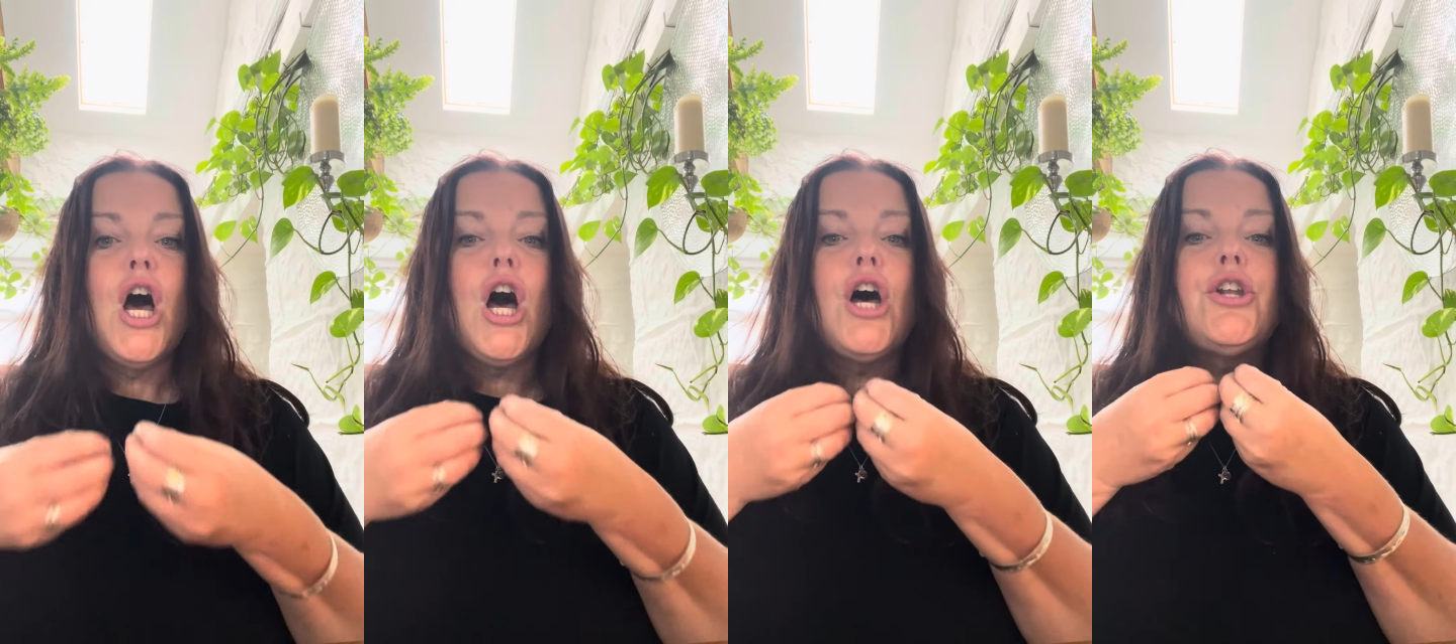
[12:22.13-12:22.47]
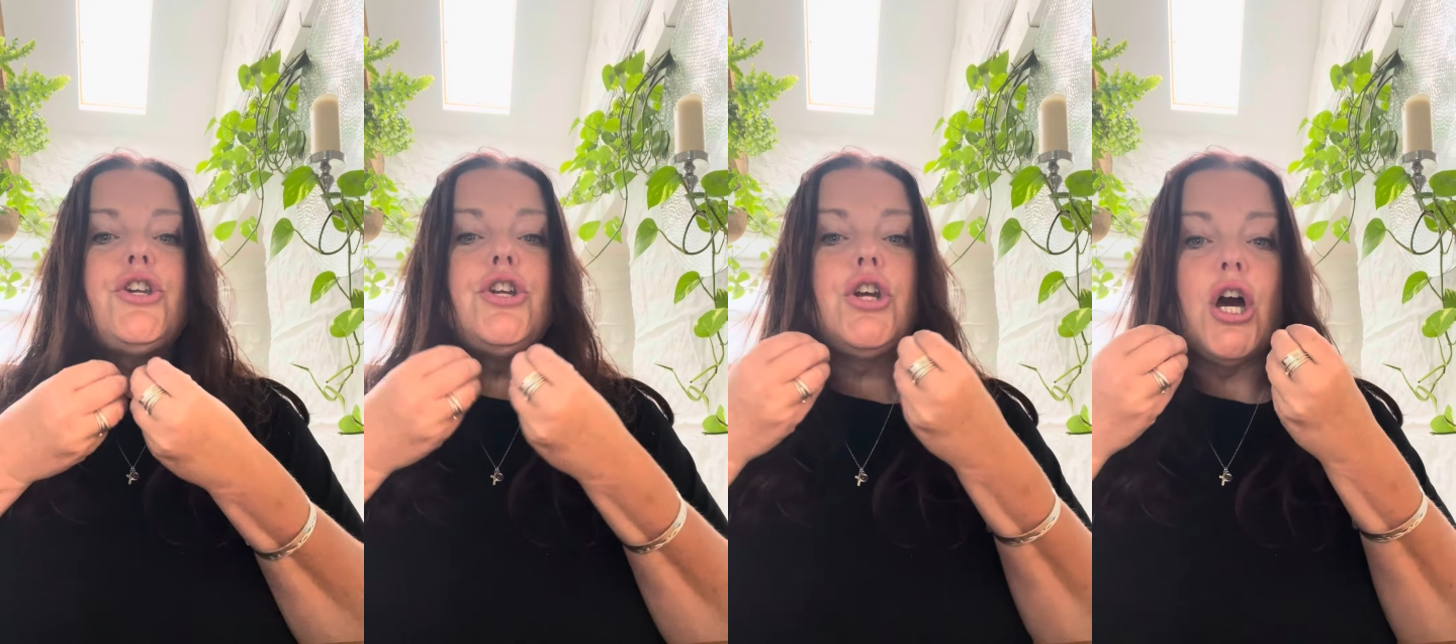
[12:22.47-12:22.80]

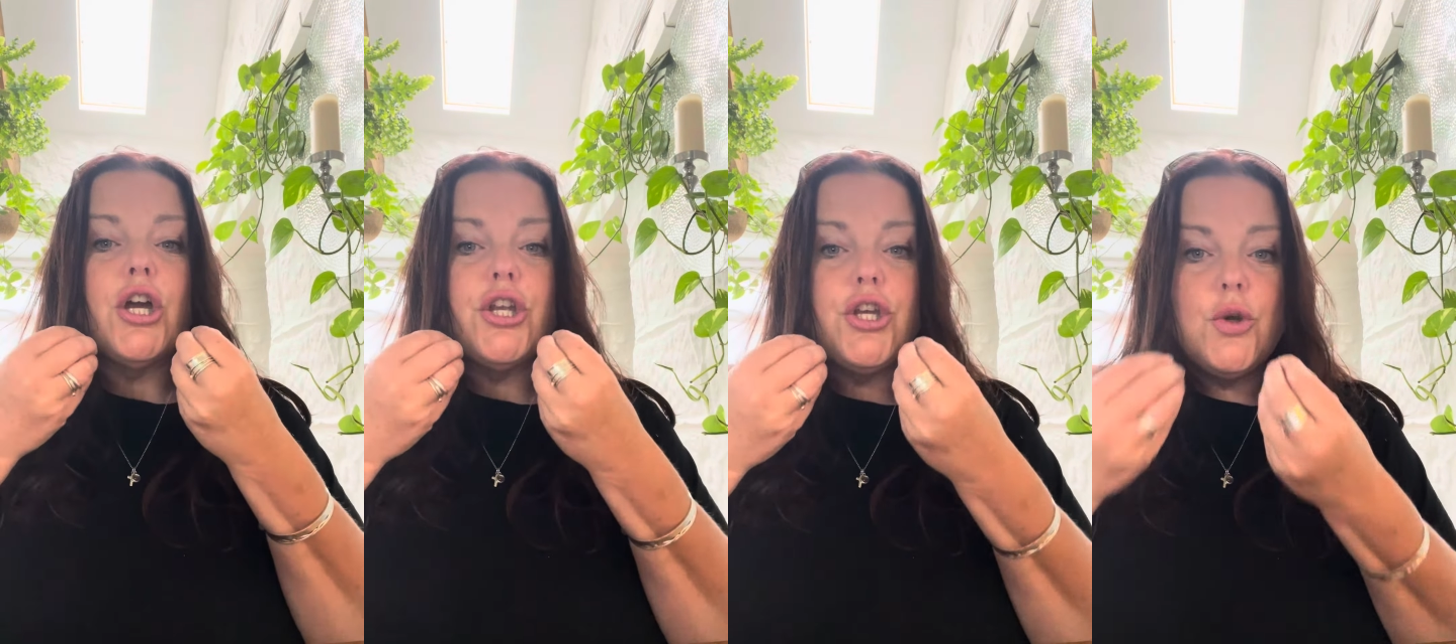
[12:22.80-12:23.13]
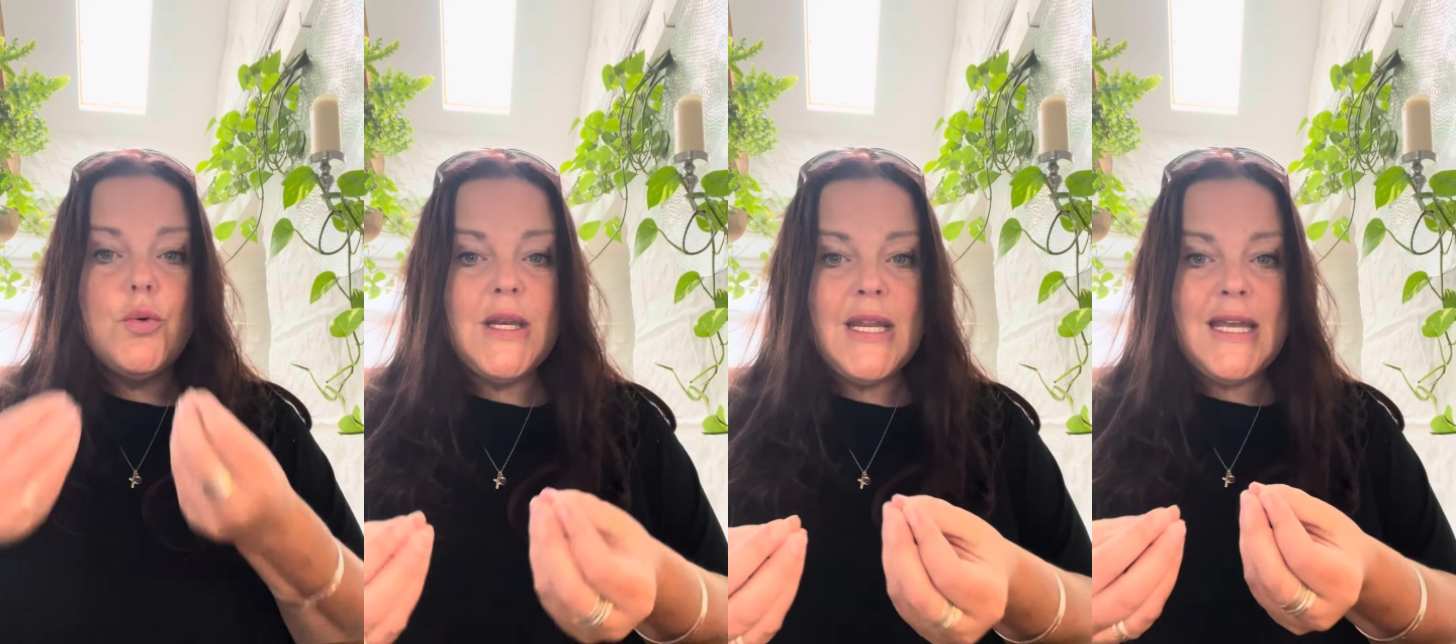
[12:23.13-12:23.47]
a, a
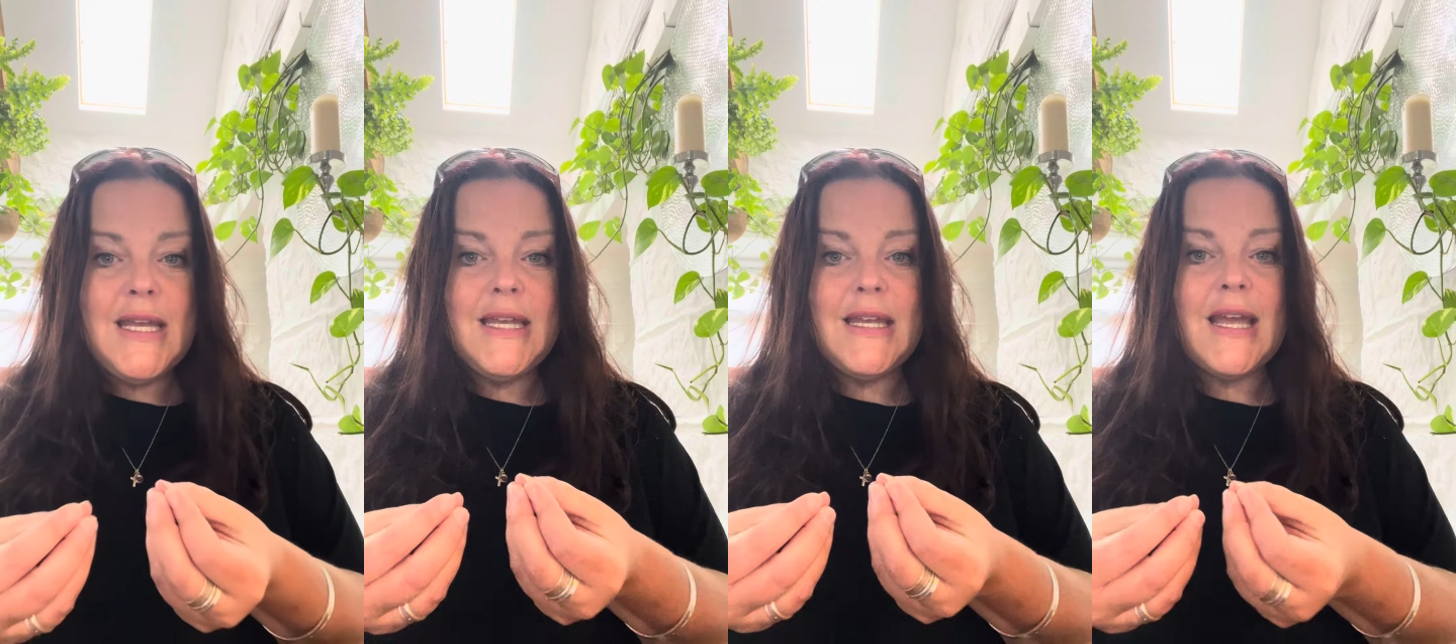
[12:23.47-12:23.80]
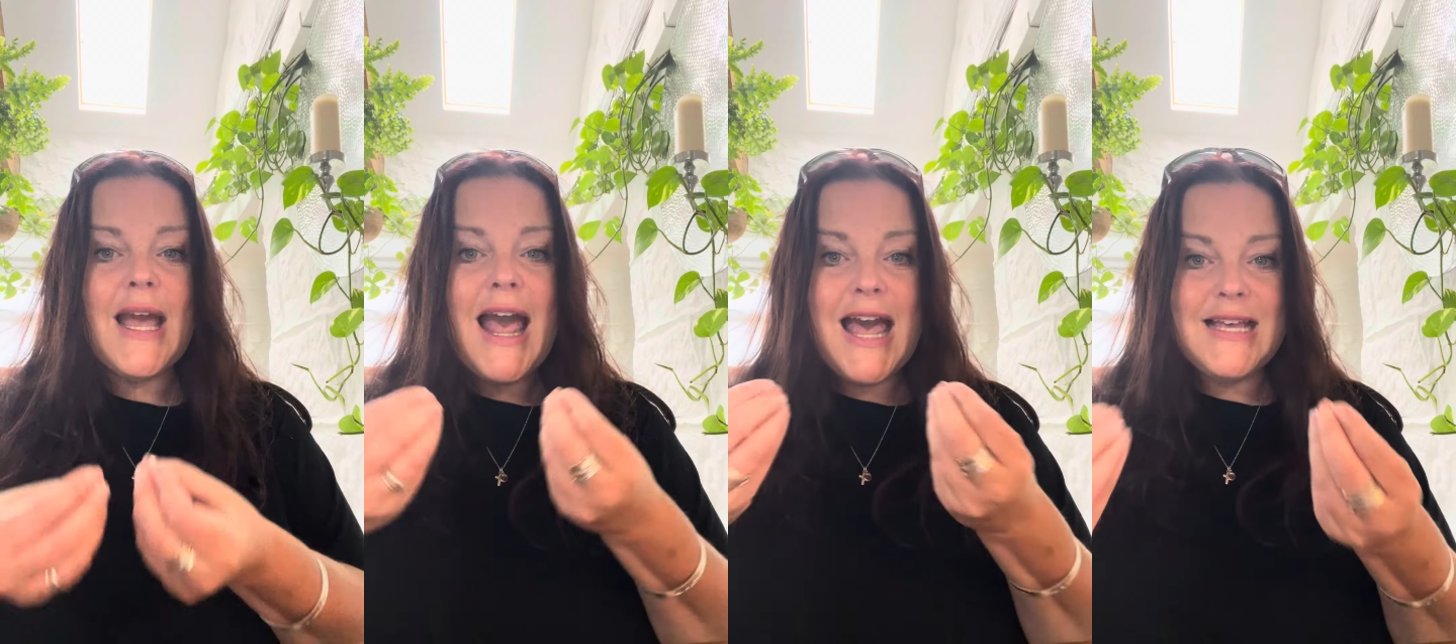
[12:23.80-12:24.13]
unique
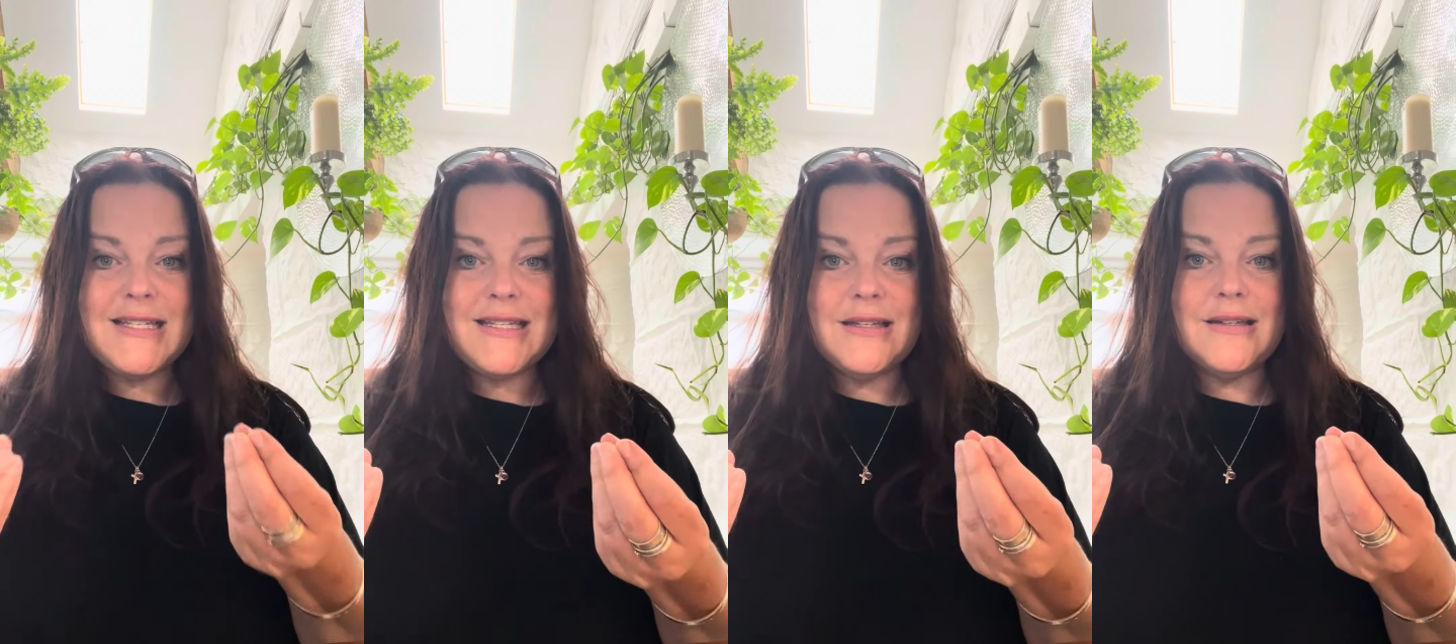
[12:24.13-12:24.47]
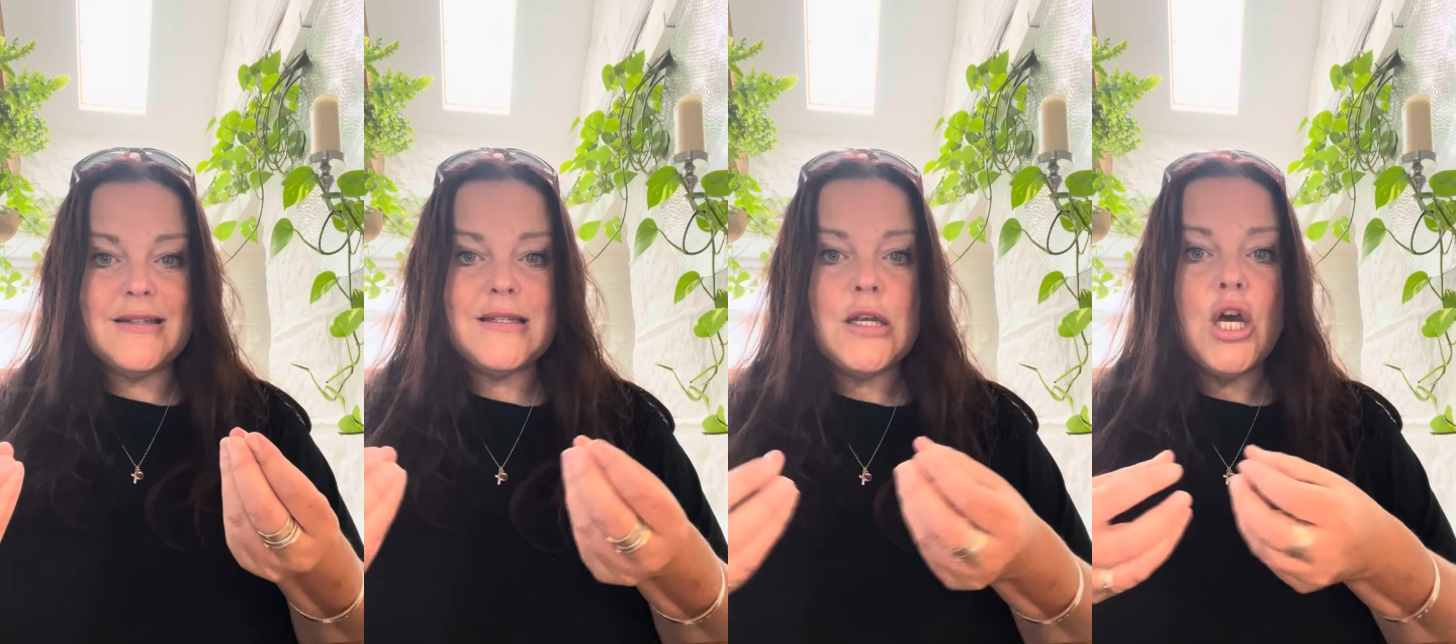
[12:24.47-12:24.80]

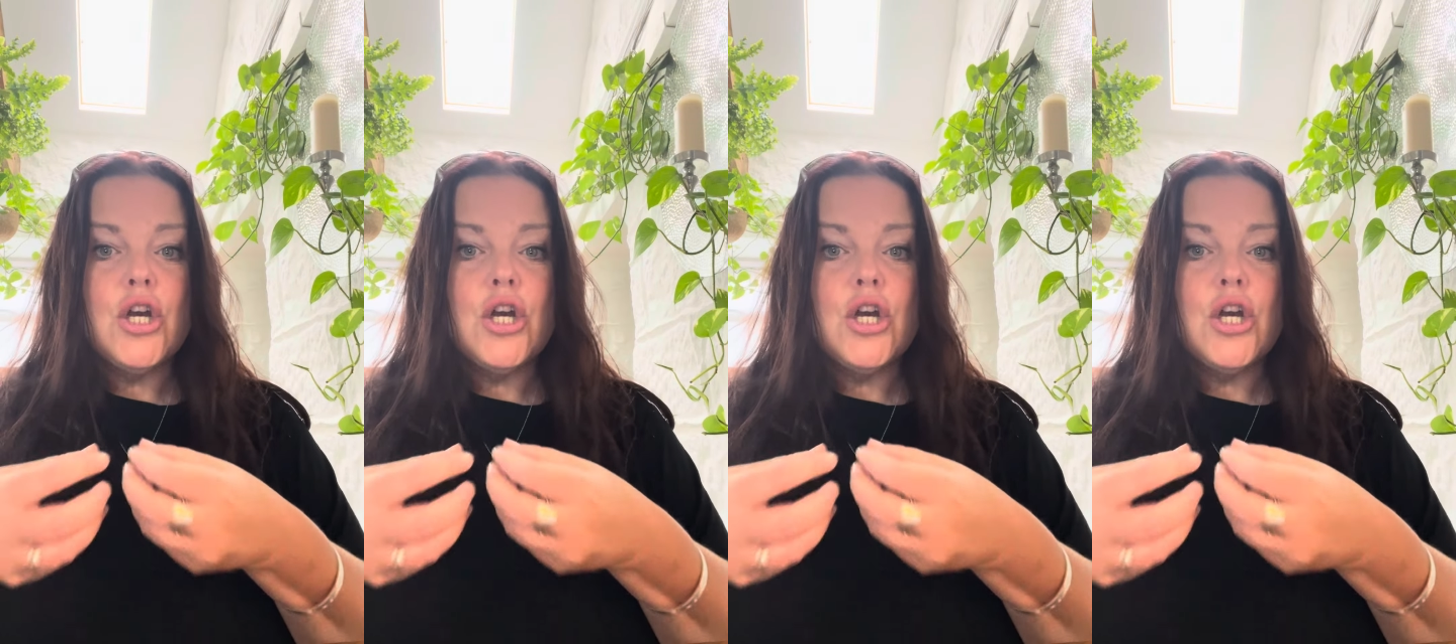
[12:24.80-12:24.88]
essence.